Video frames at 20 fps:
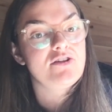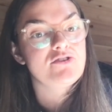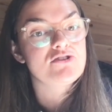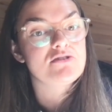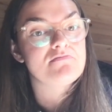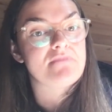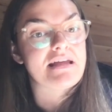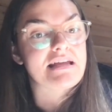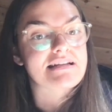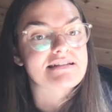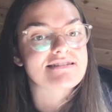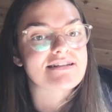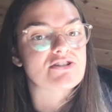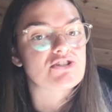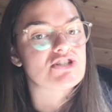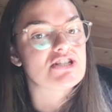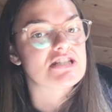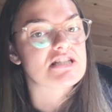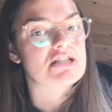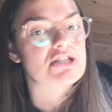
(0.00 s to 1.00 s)
to make
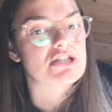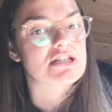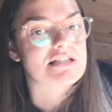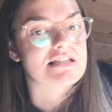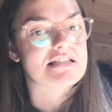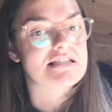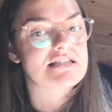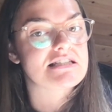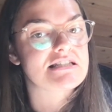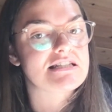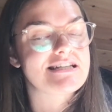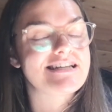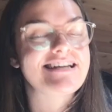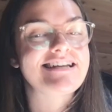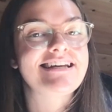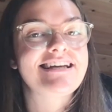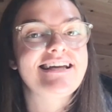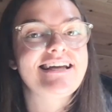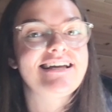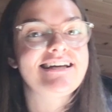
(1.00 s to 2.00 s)
such decisions,
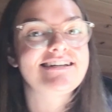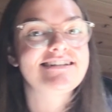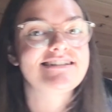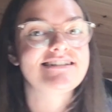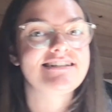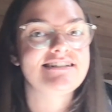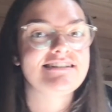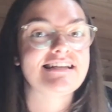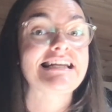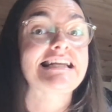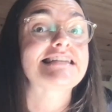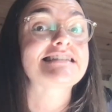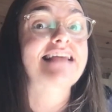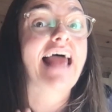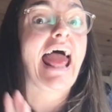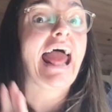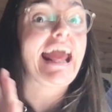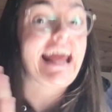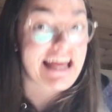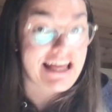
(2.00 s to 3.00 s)
that he's
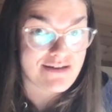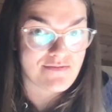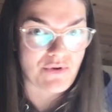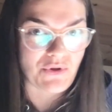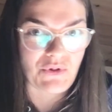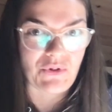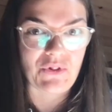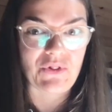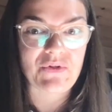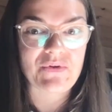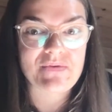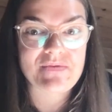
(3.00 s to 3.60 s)
able,